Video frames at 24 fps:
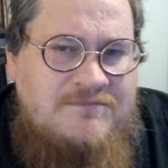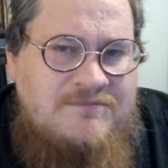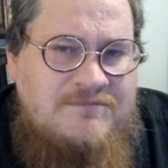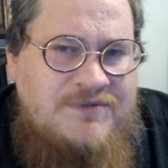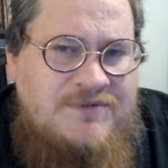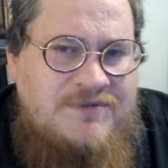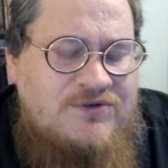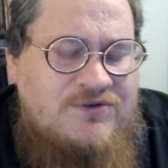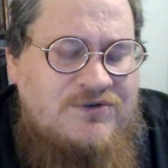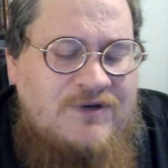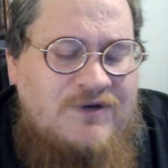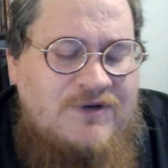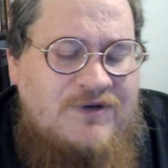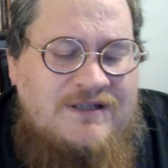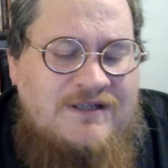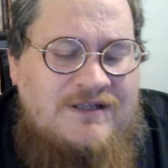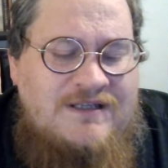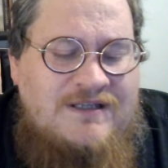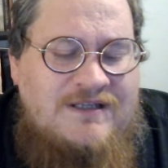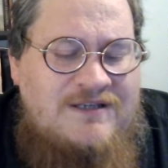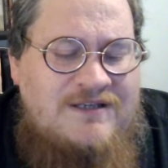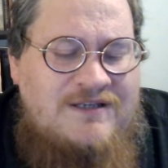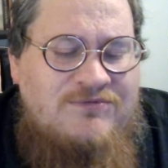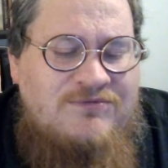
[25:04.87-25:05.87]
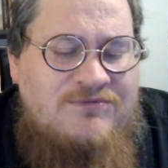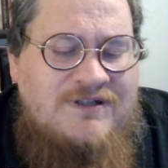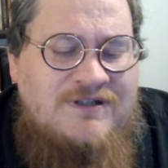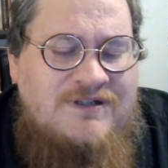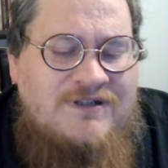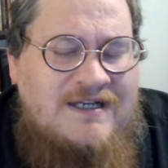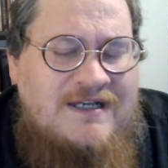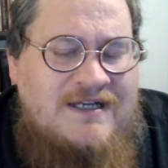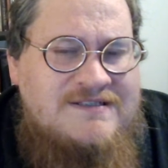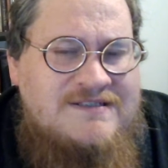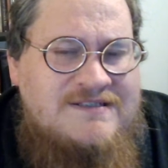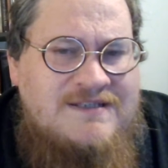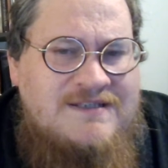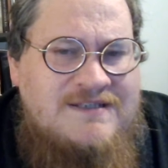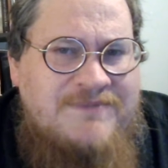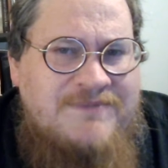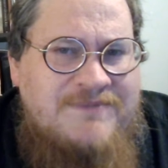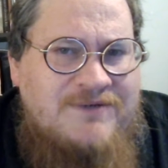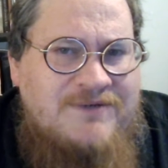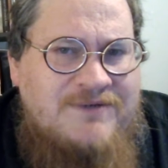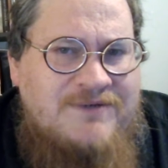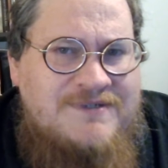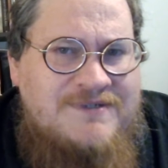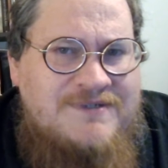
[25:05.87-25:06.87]
But quickly he realized
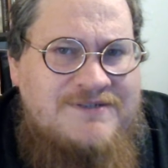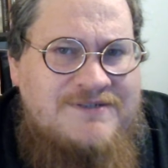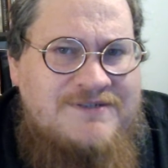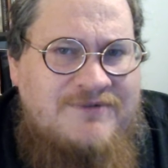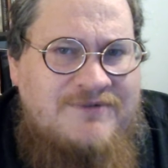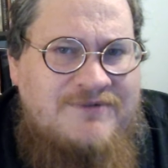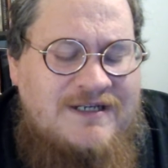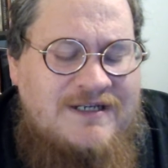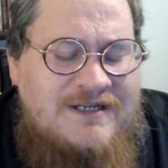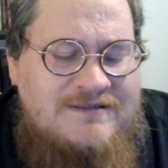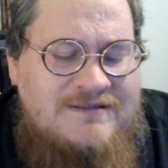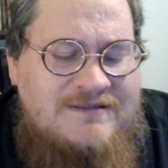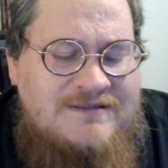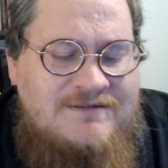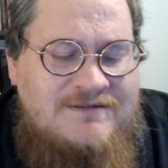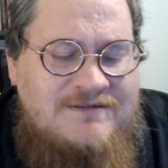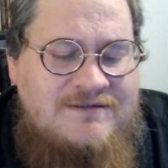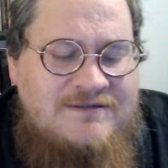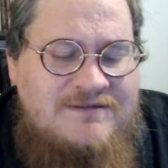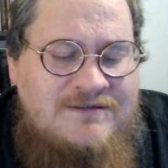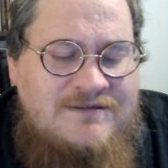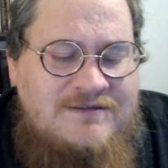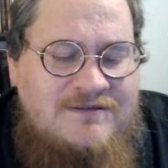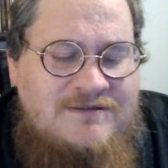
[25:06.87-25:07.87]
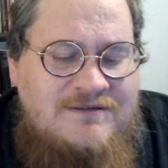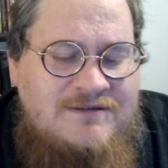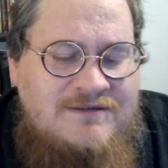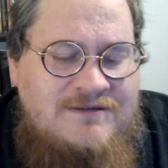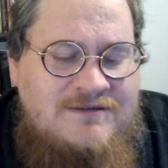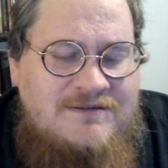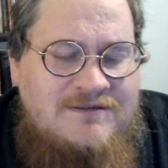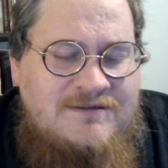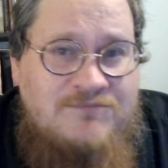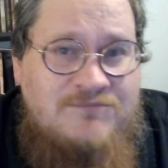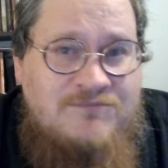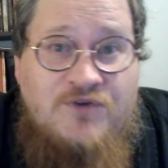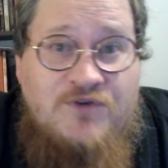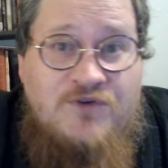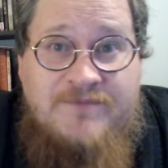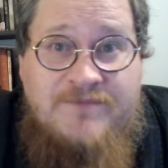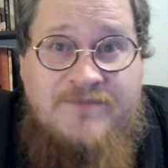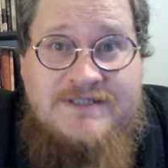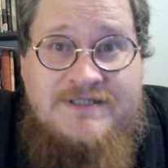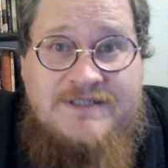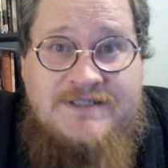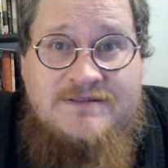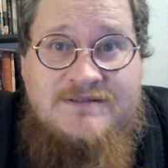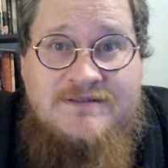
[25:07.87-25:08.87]
something wasn't right.
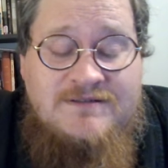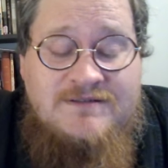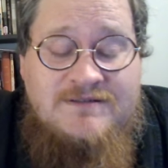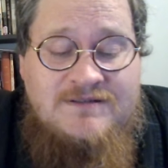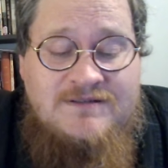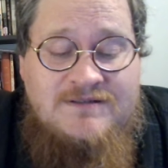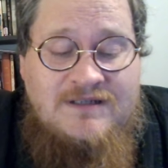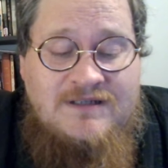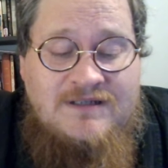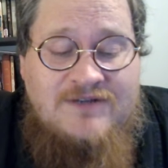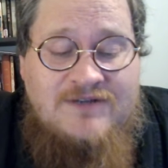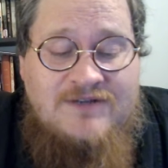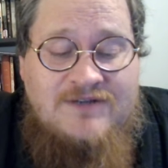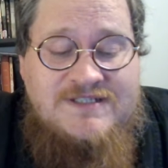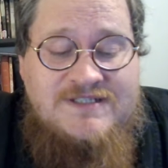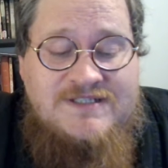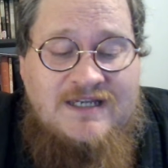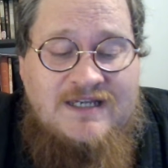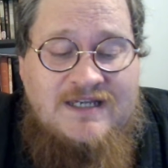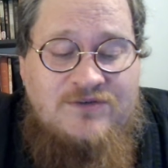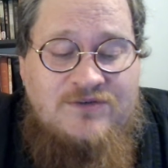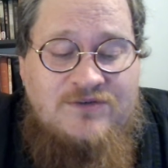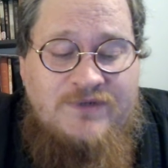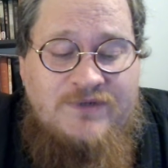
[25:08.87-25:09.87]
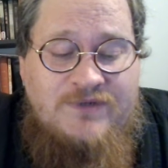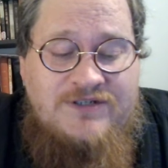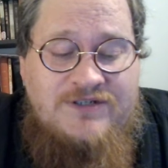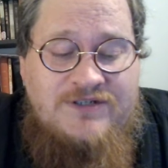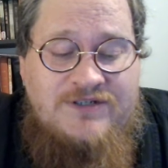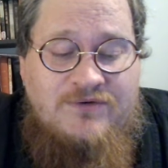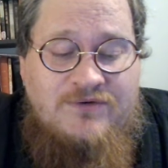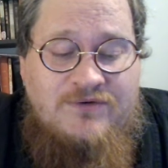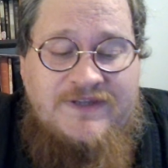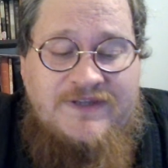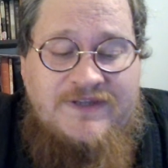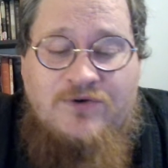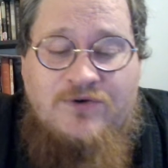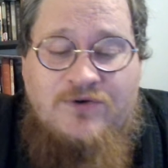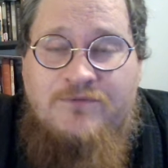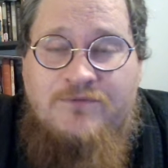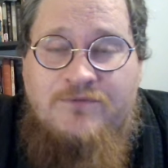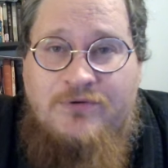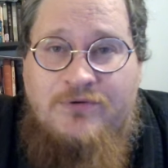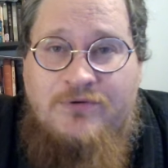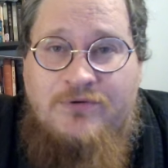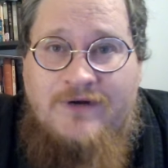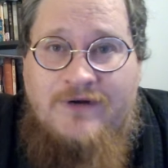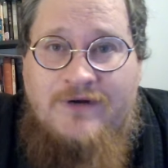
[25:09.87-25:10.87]
Movement outside the window on the
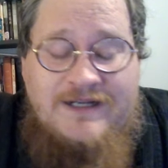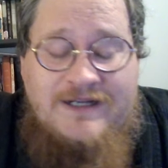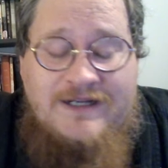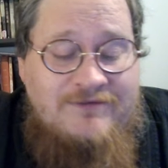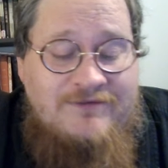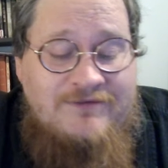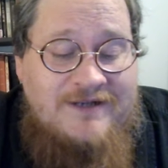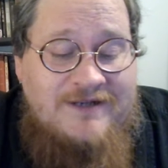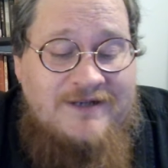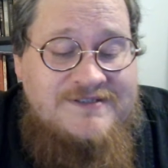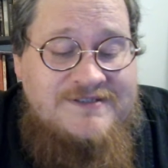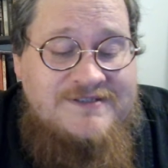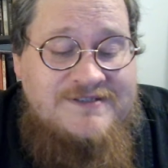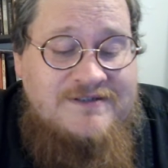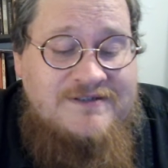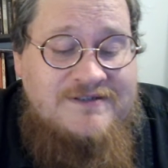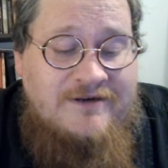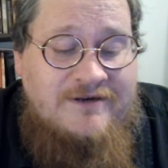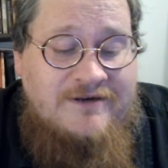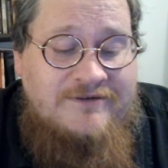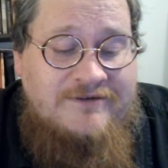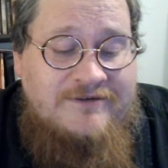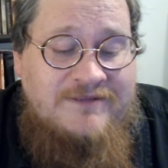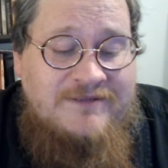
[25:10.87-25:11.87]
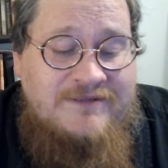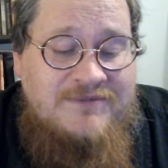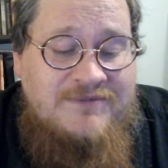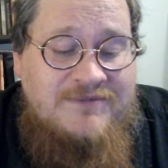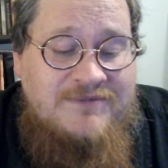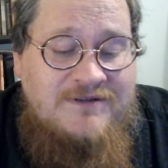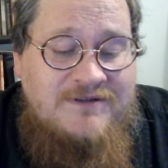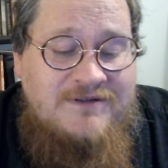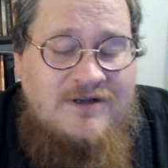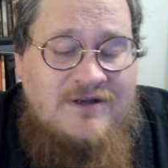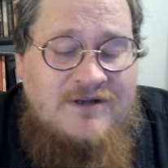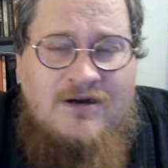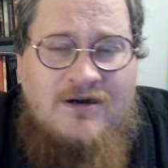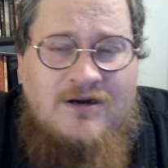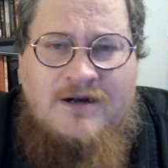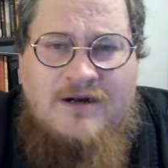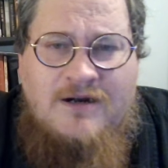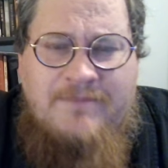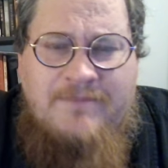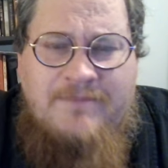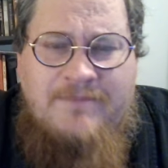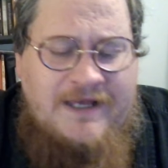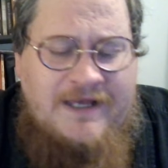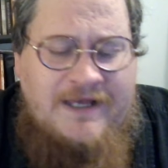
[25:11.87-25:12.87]
old parade ground startled him,
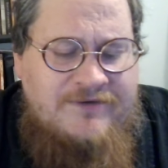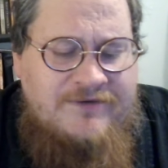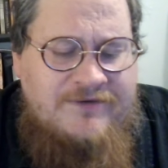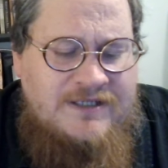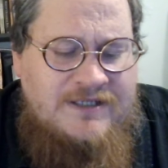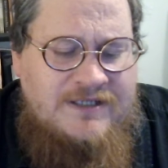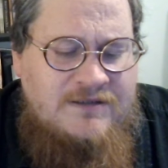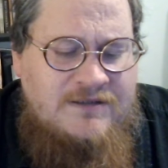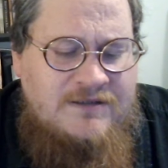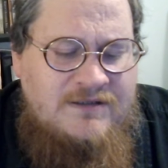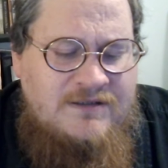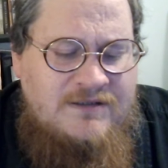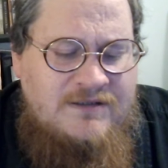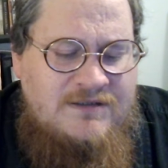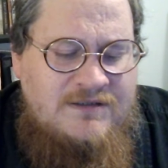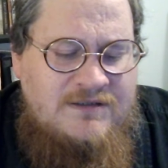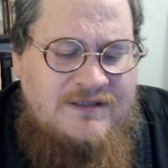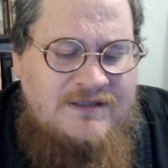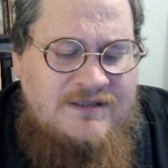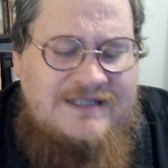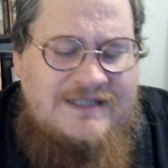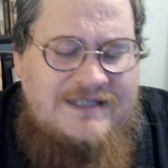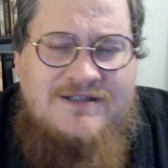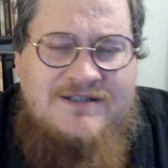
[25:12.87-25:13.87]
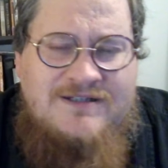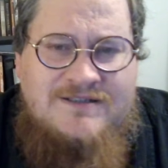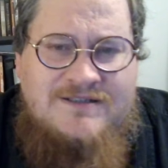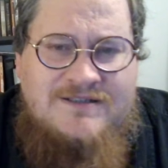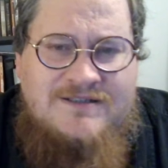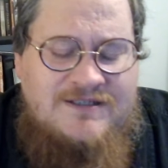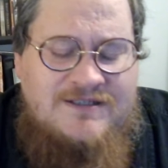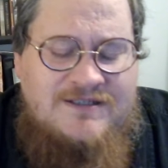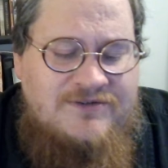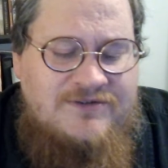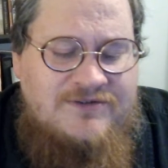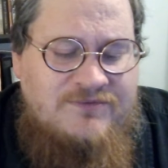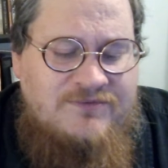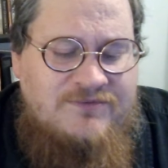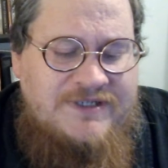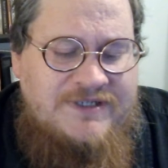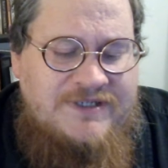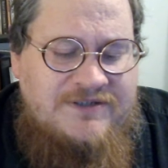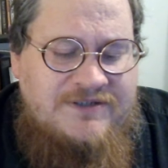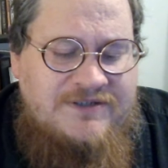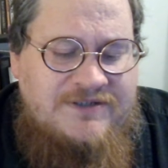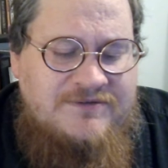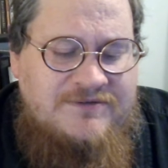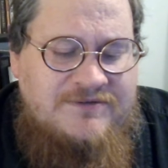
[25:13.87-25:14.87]
heart pounding. He ducked under the
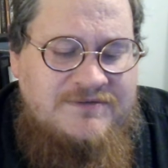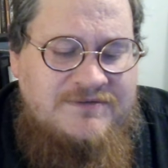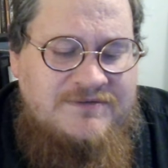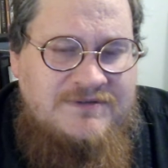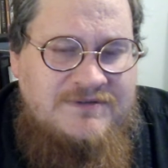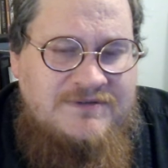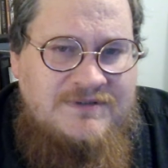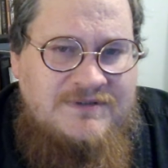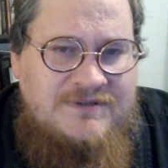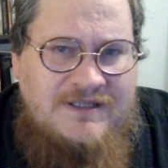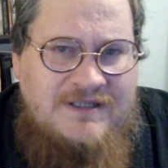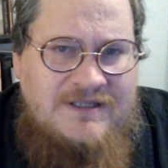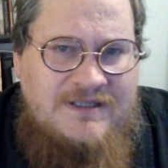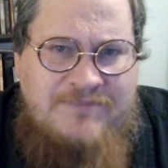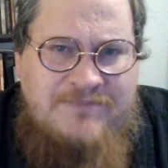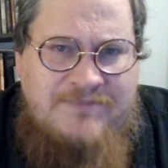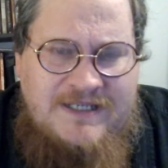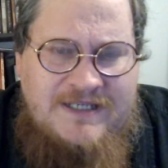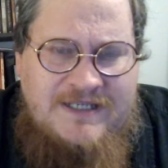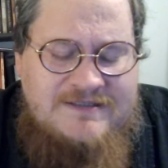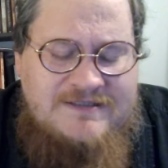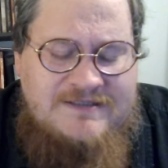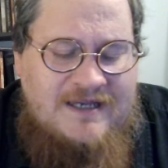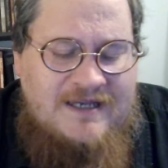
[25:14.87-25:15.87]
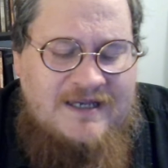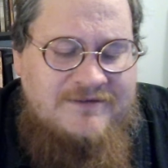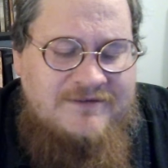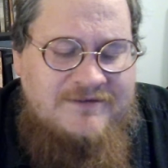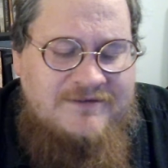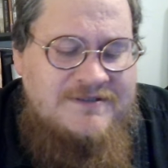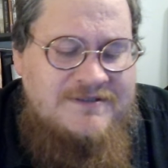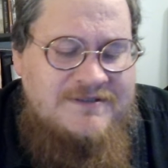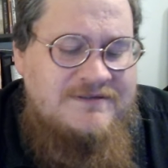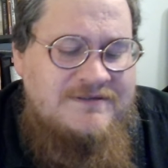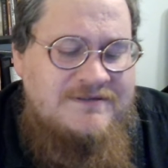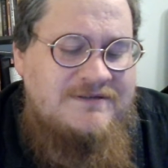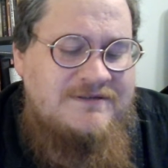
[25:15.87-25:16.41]
window and peeked out.